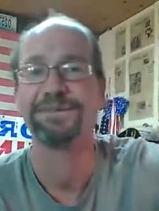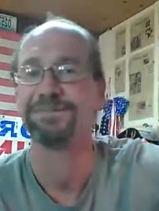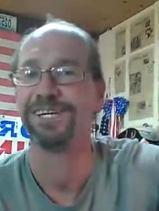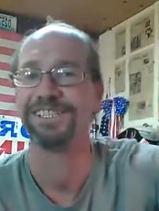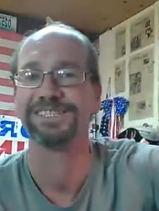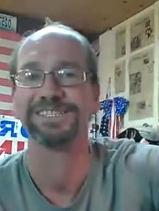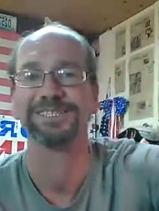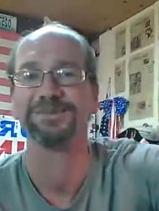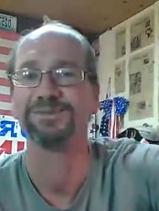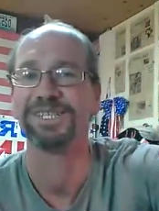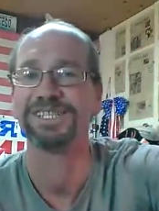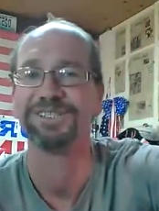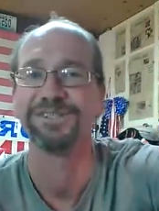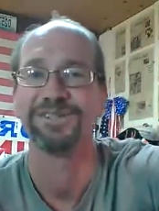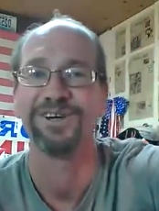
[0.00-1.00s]
minutes. This is way
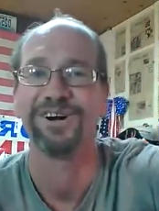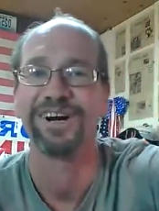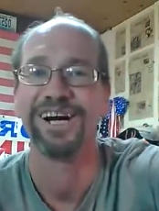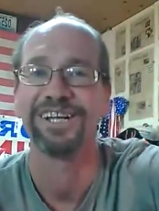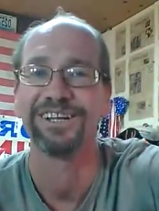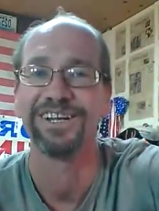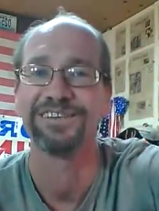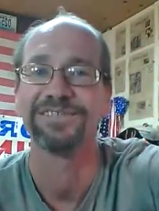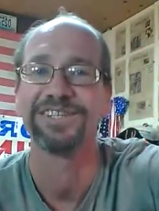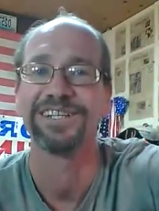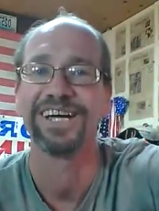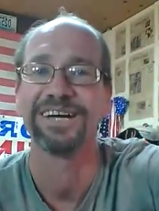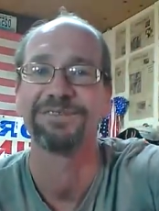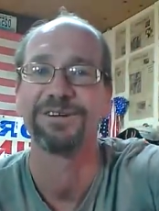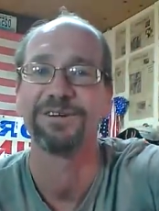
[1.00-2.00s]
too long. I love you.
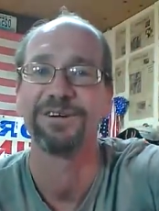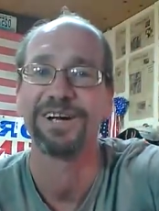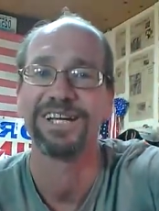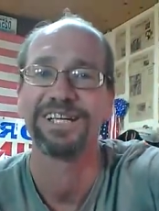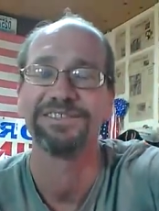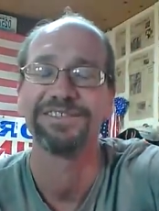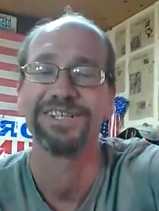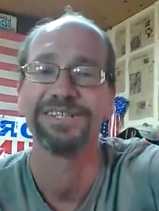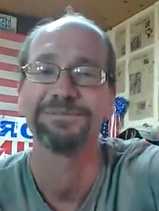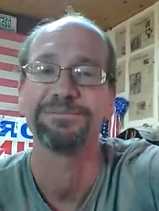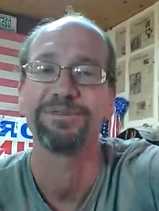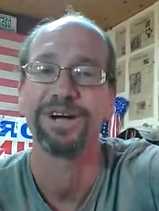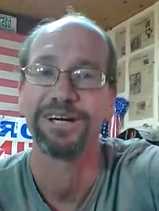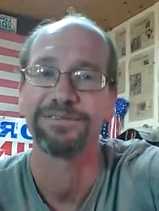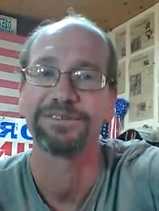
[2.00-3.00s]
Have a great evening.
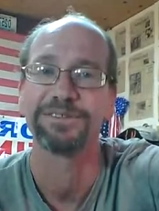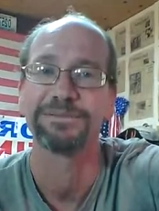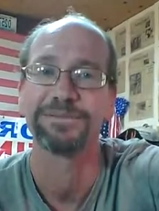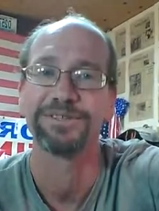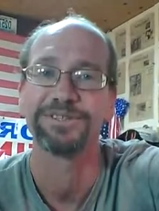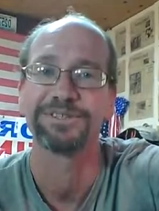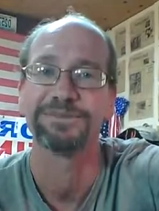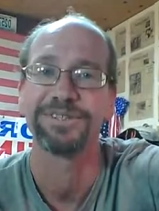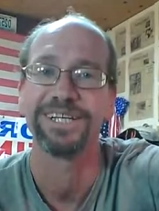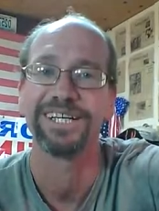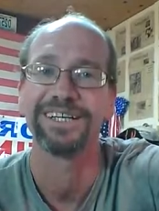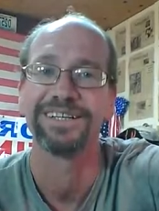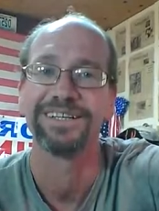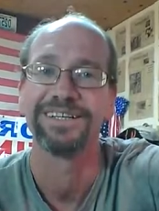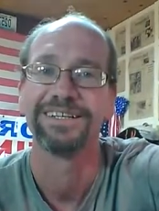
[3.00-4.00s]
Pray for the Bulletinman.
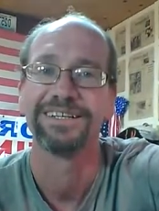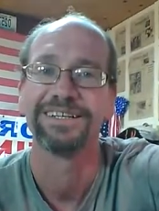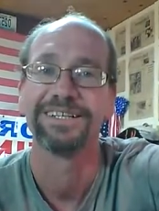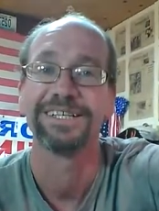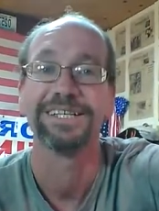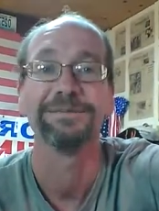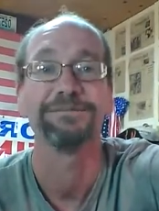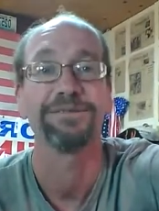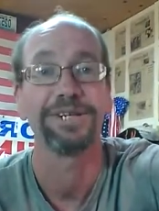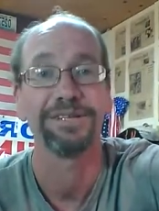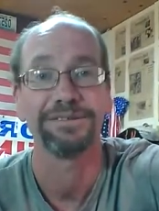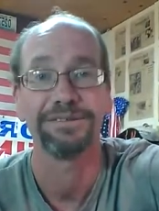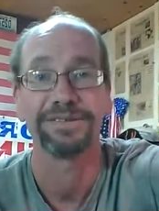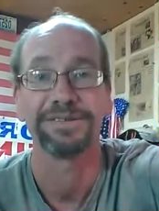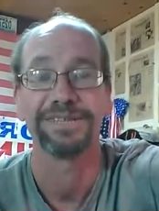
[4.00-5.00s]
and pray
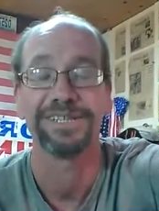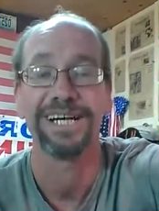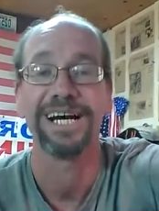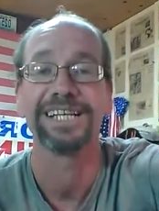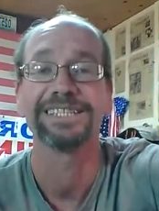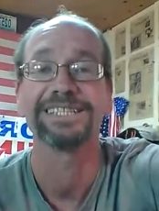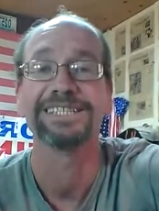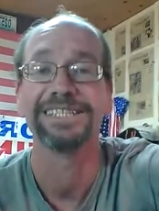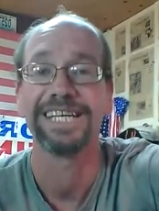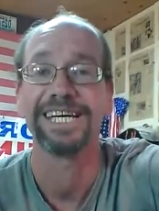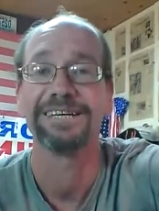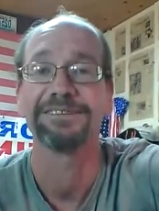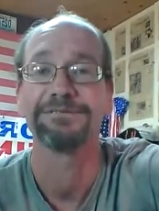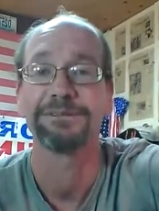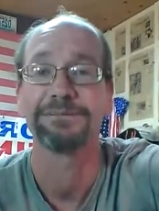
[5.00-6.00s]
for God
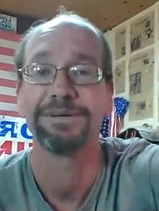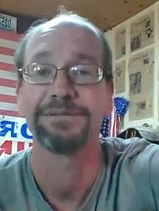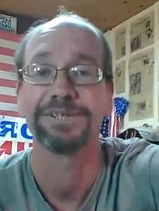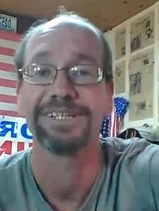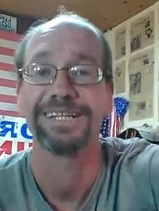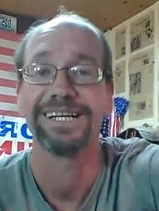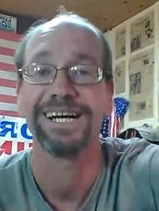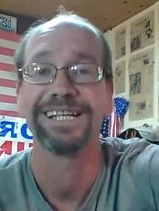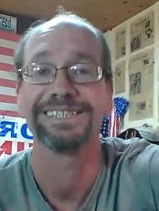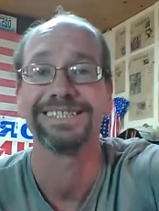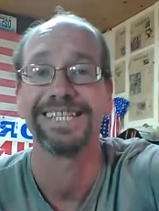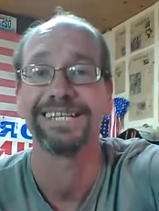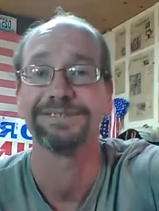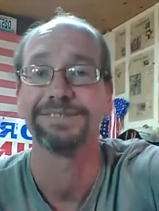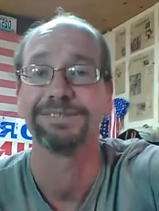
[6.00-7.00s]
save the Republic and God
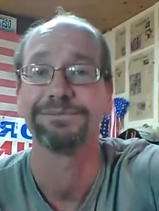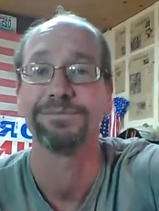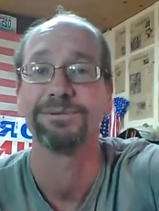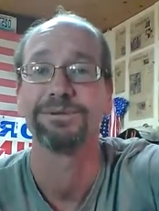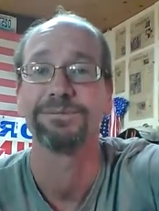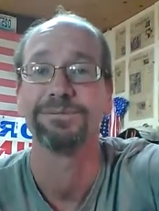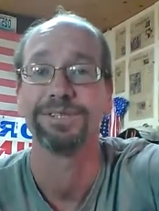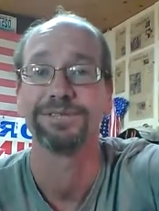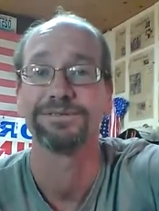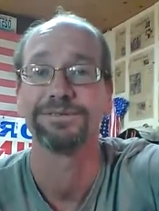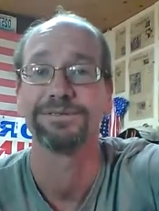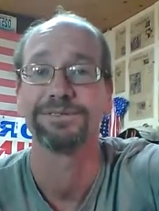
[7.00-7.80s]
save this poor, pitiful